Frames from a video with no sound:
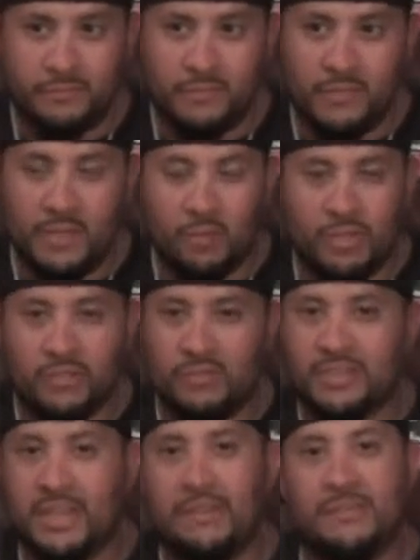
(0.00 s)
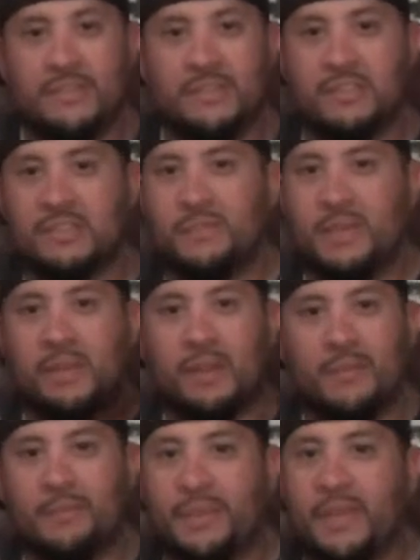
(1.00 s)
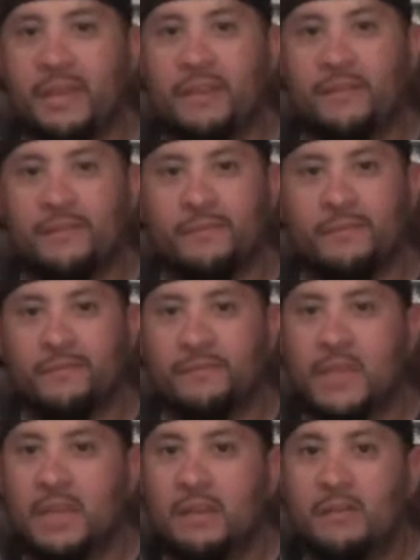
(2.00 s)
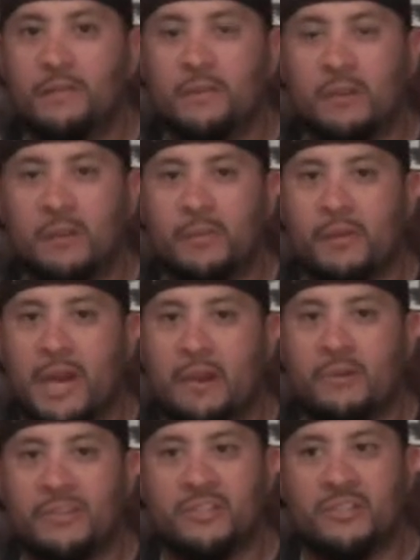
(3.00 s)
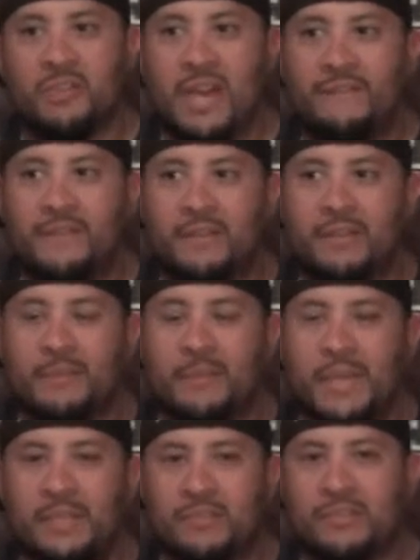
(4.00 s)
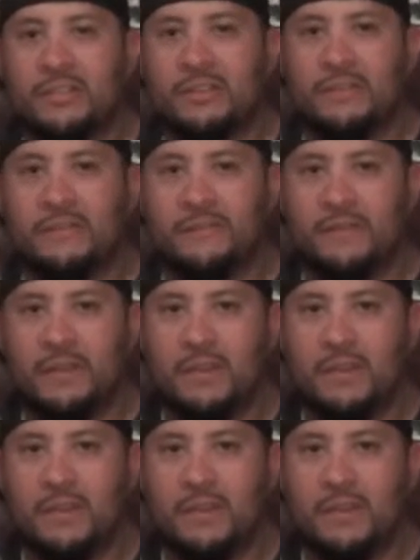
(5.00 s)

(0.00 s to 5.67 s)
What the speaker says: They're one of those games you can just pick up and play for a couple hours. You don't have to commit yourself.